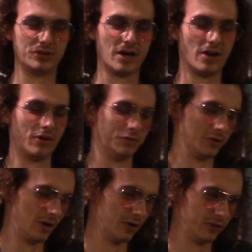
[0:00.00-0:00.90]
I don't even
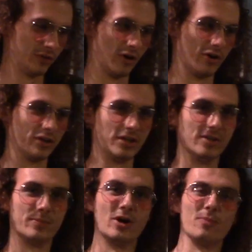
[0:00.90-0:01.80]
know, it's so hard to
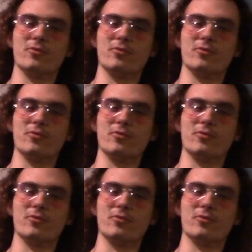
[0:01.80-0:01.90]
keep up.